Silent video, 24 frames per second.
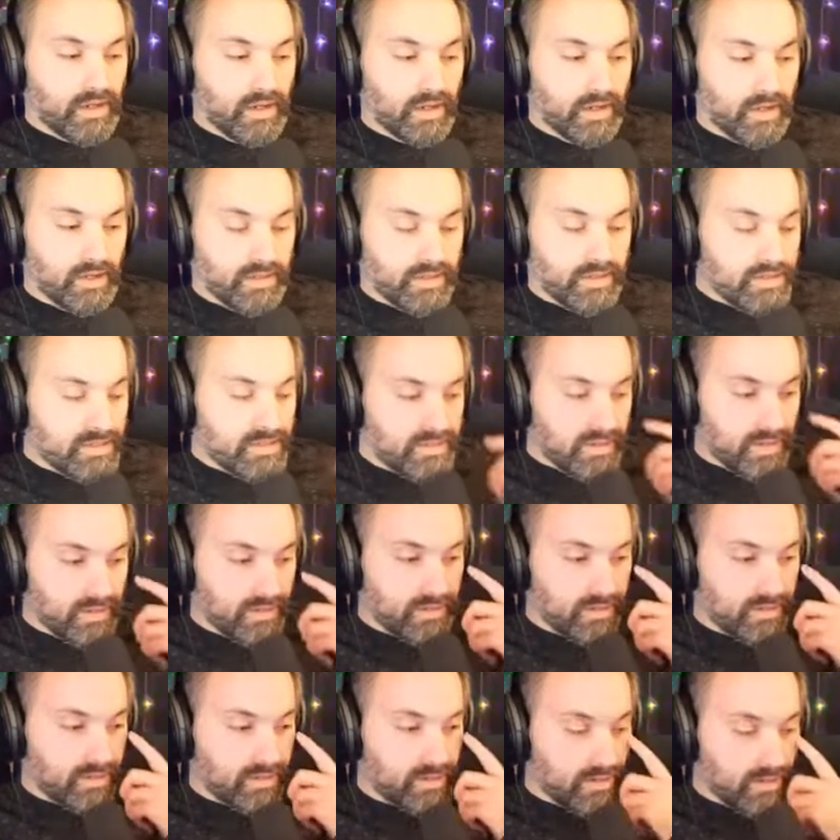he
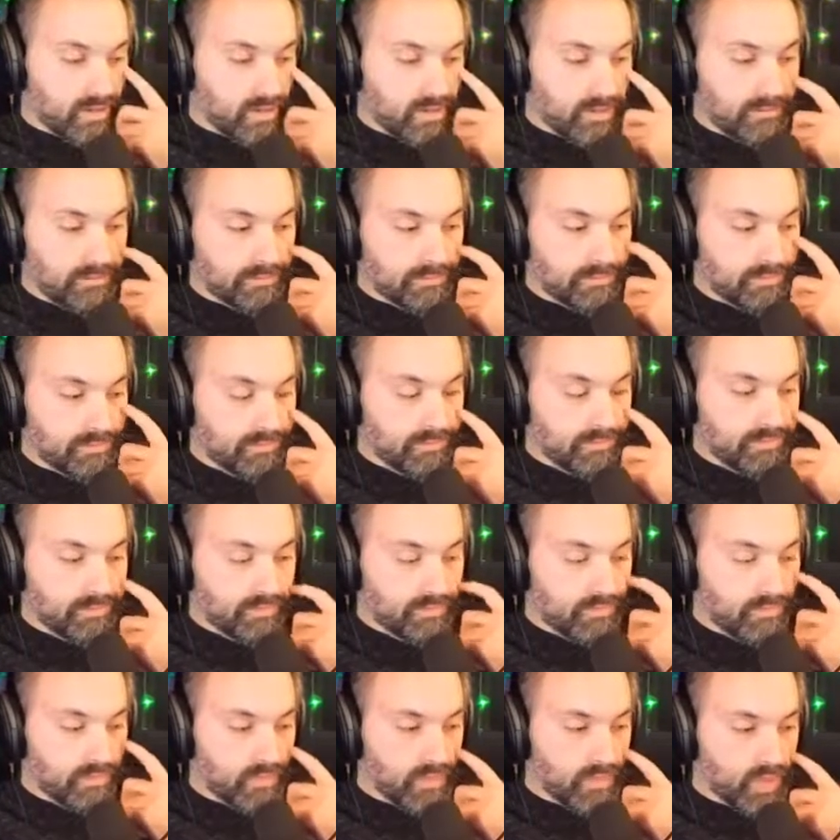said,
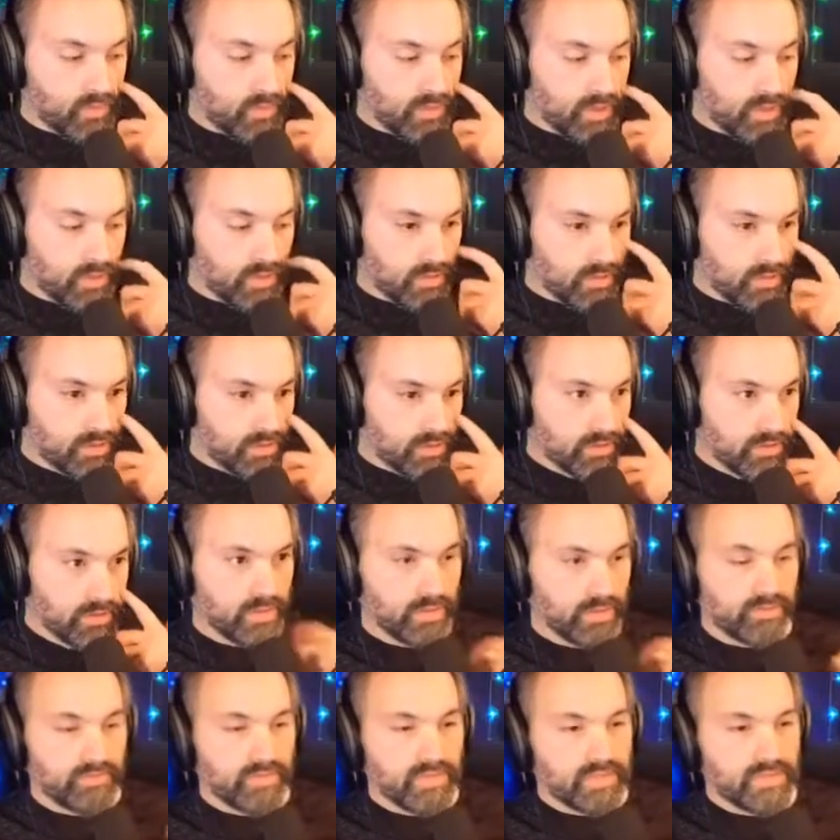well,
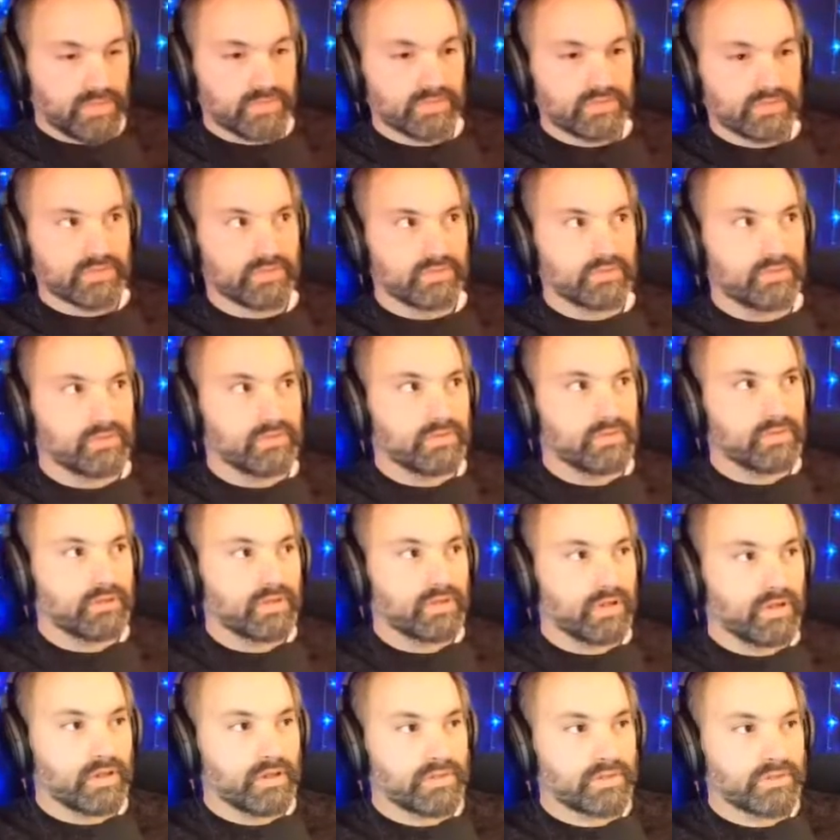it means
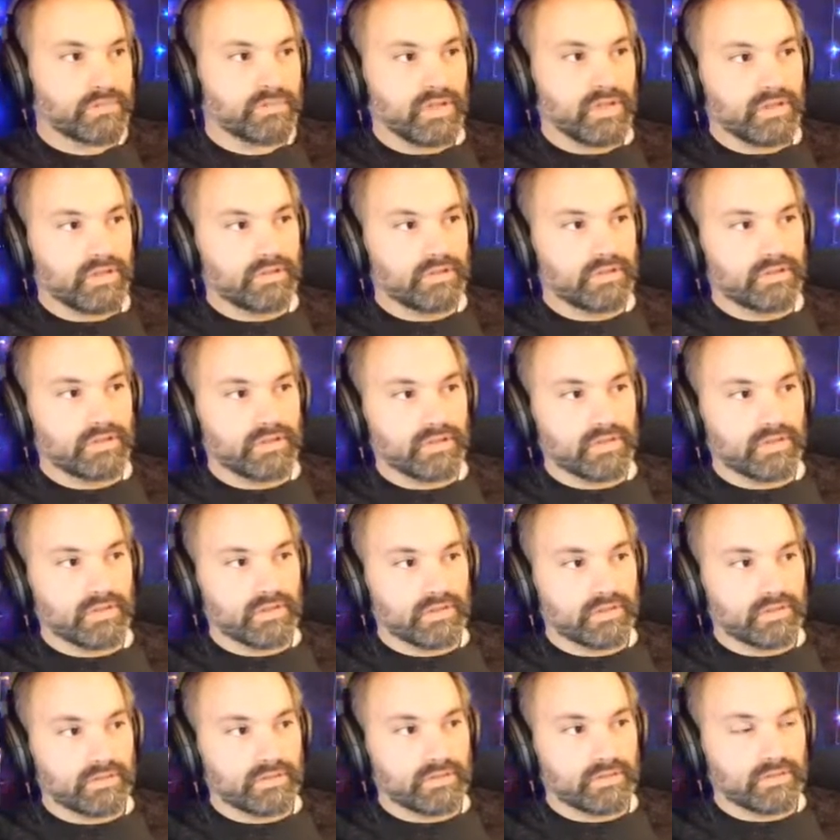someday you're going to
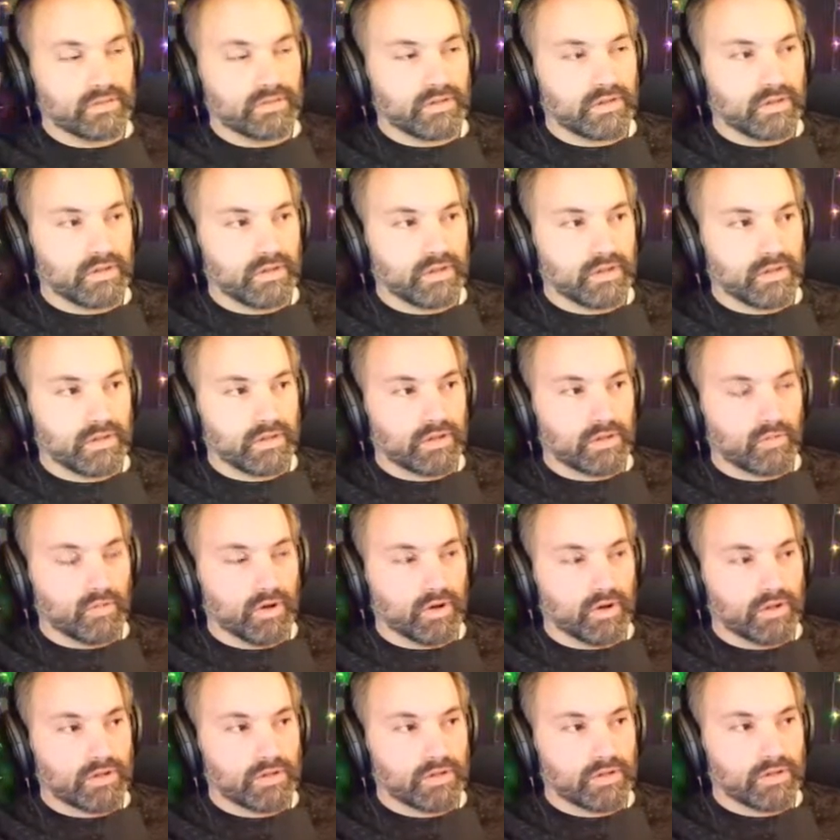need a
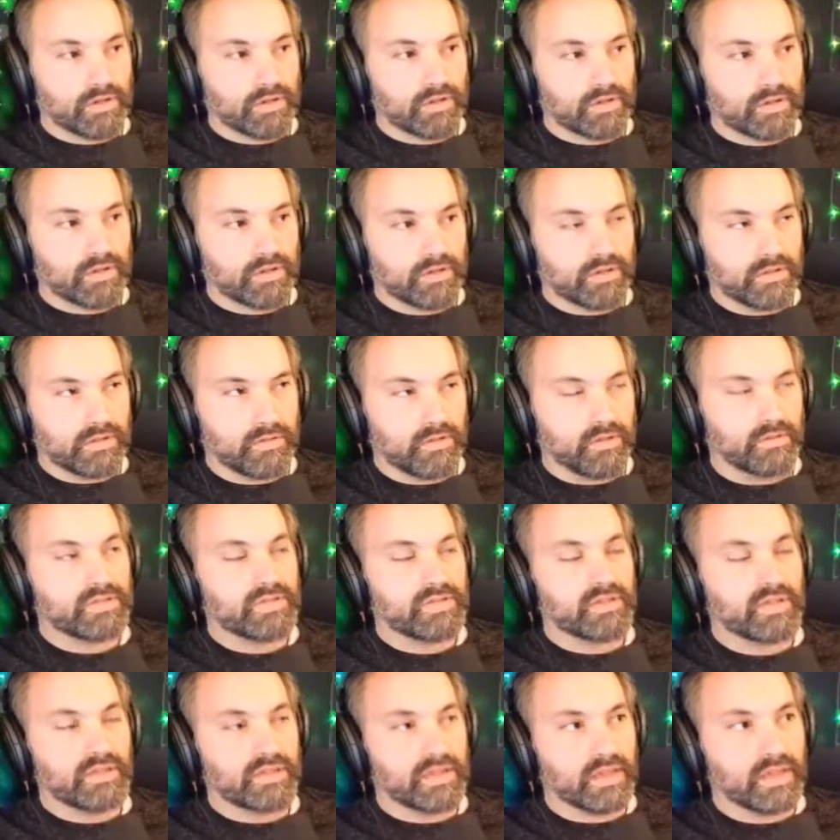walker. What
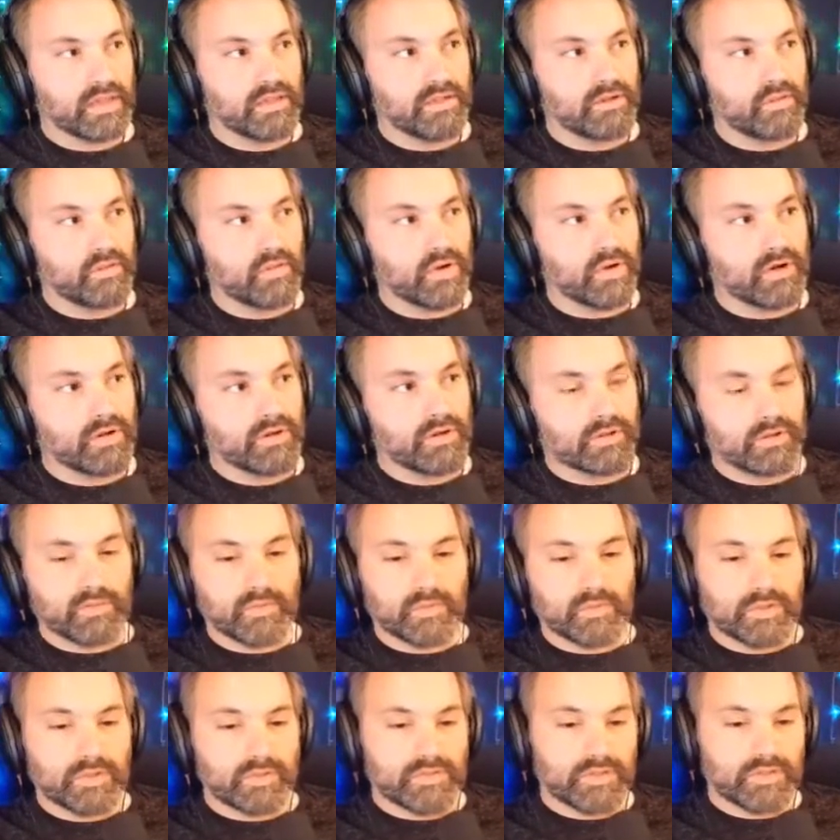was it? A cane, a walker, and a
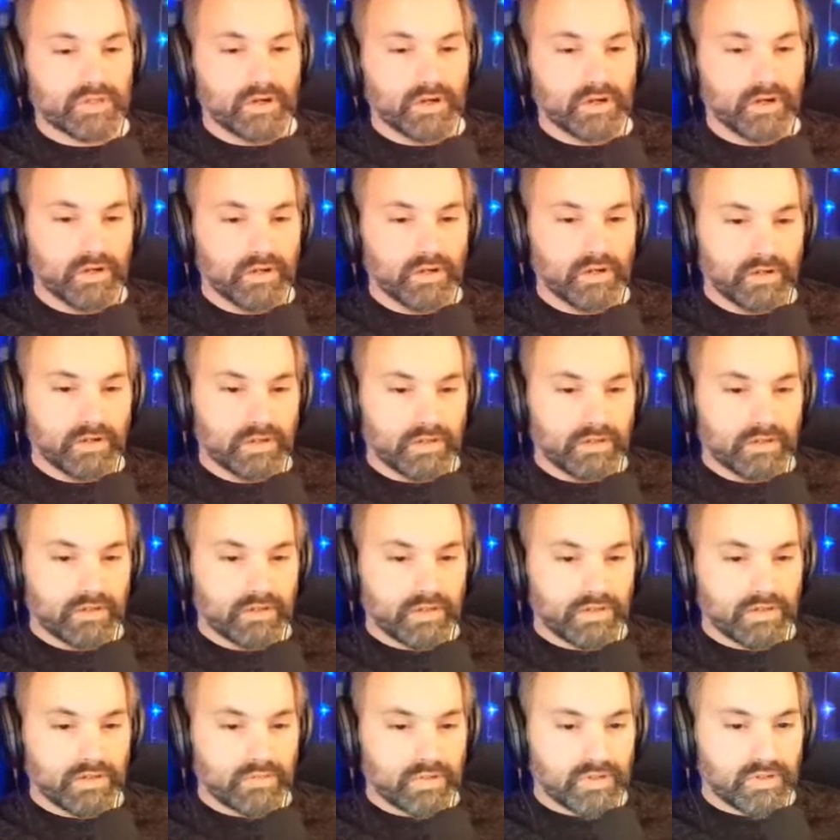wheelchair
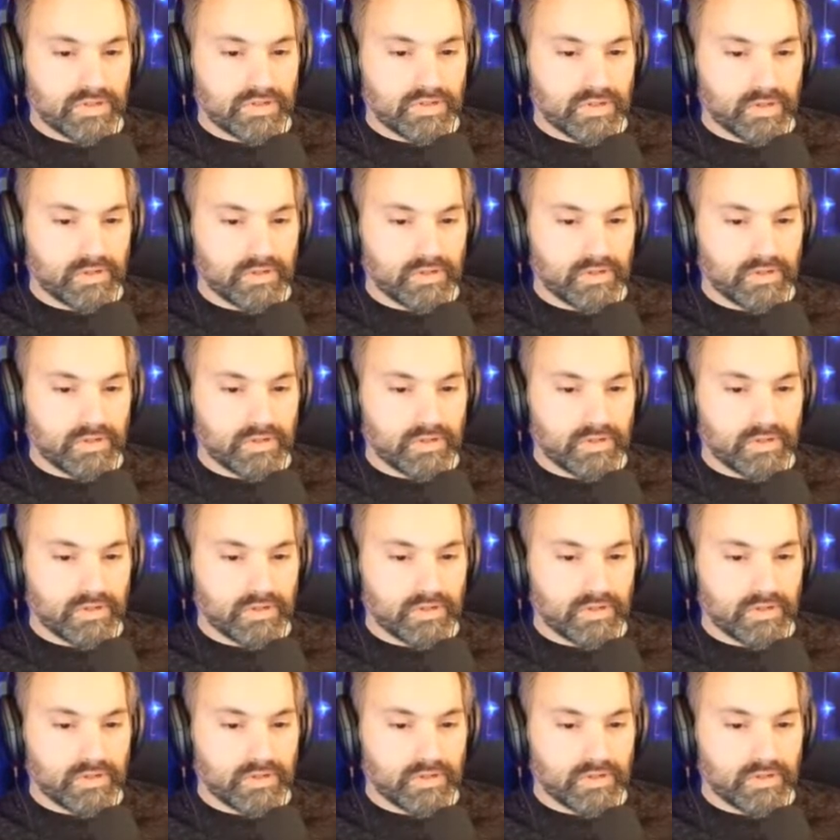is what he said.